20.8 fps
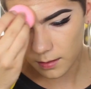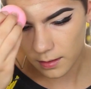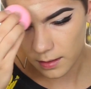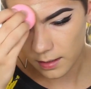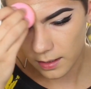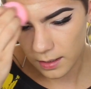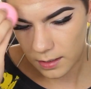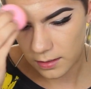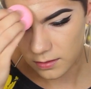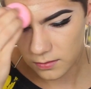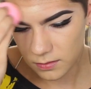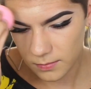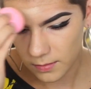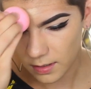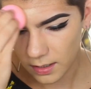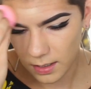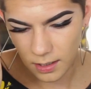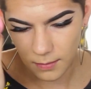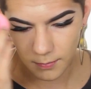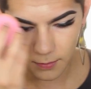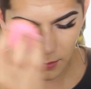I hate doing my
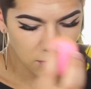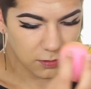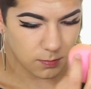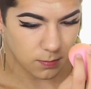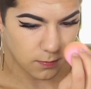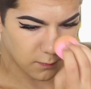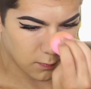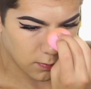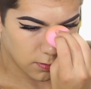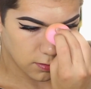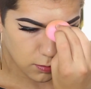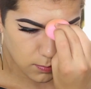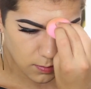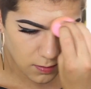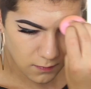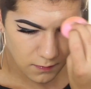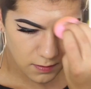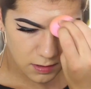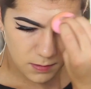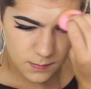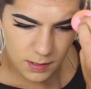eyebrows before I do my
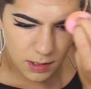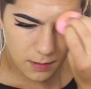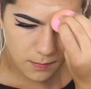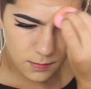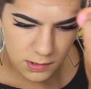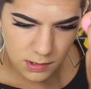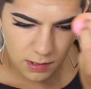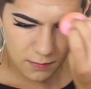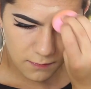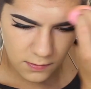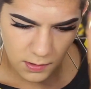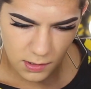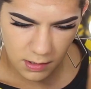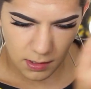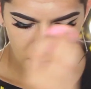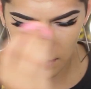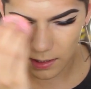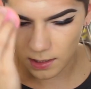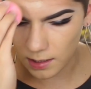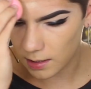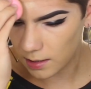face makeup because I feel like
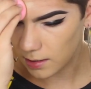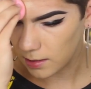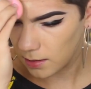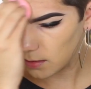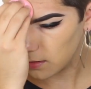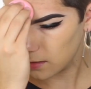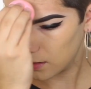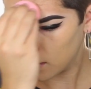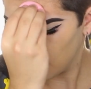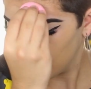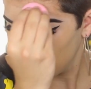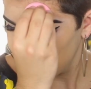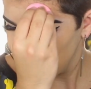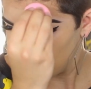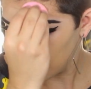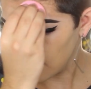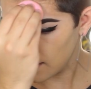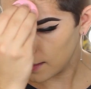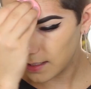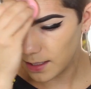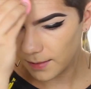I can't
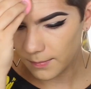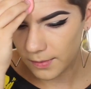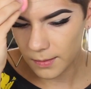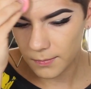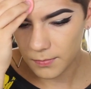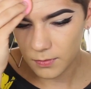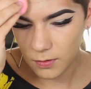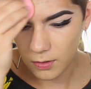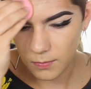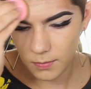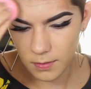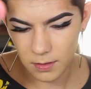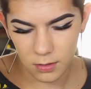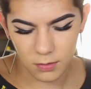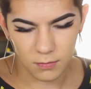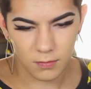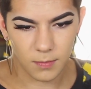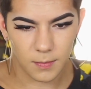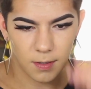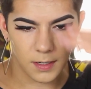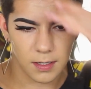get my Beauty Blender
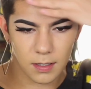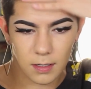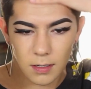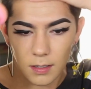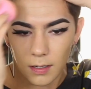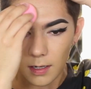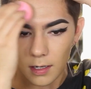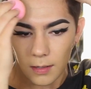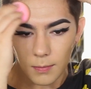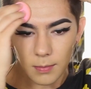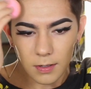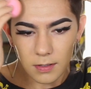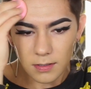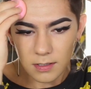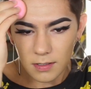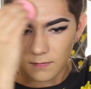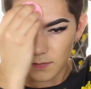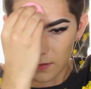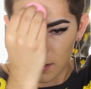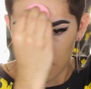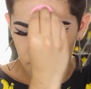around my eyebrows.
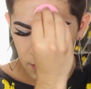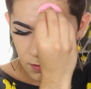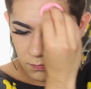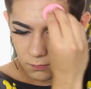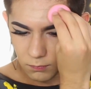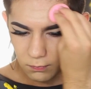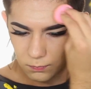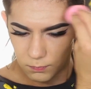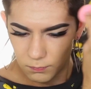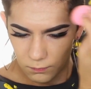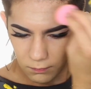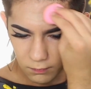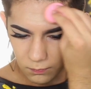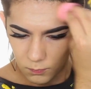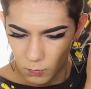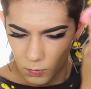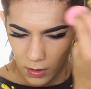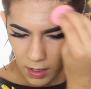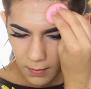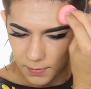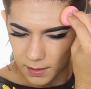I feel like I'm gonna
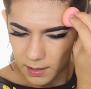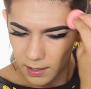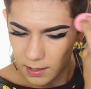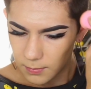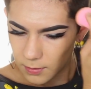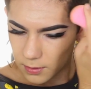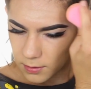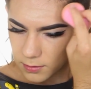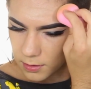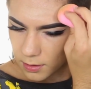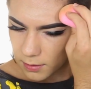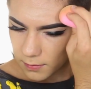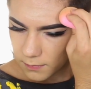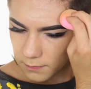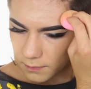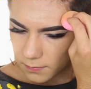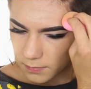wipe my eyebrows off.